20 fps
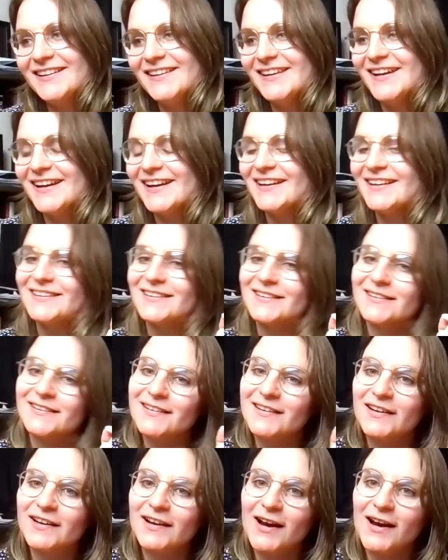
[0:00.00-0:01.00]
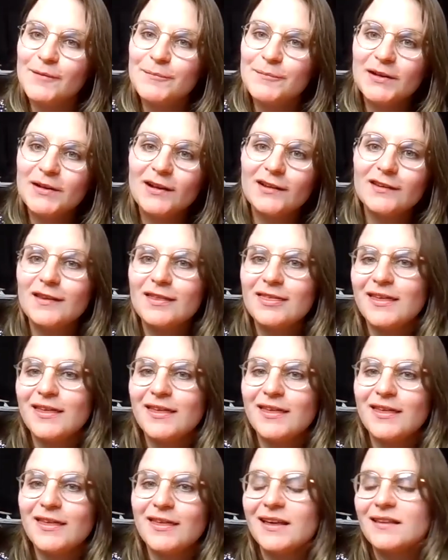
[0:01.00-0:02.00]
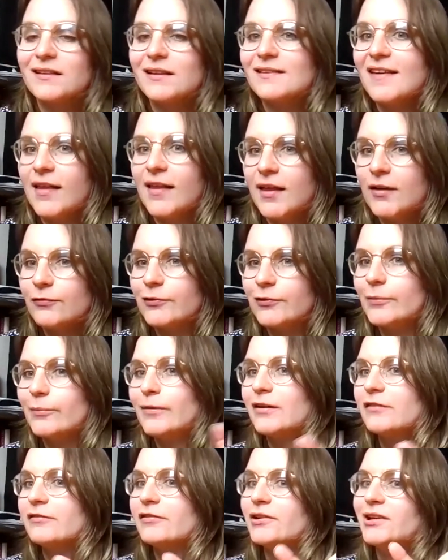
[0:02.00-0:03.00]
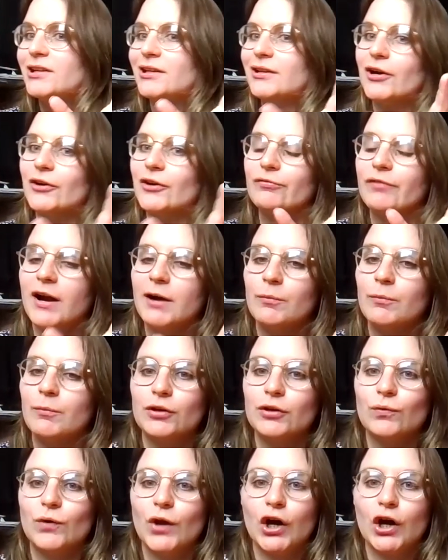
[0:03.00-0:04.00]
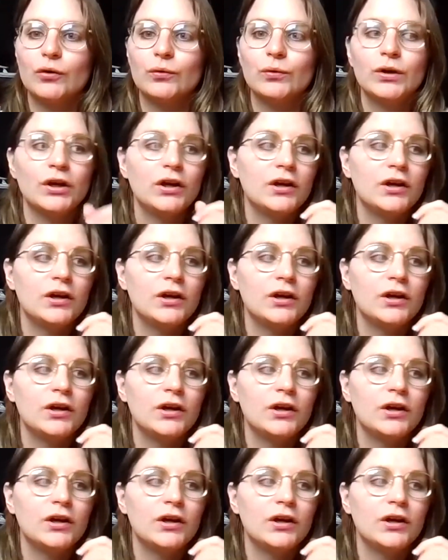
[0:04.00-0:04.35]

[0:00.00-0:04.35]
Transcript: Yeah. I mean, that's the thing. They tell everyone, write what you know, write what you know.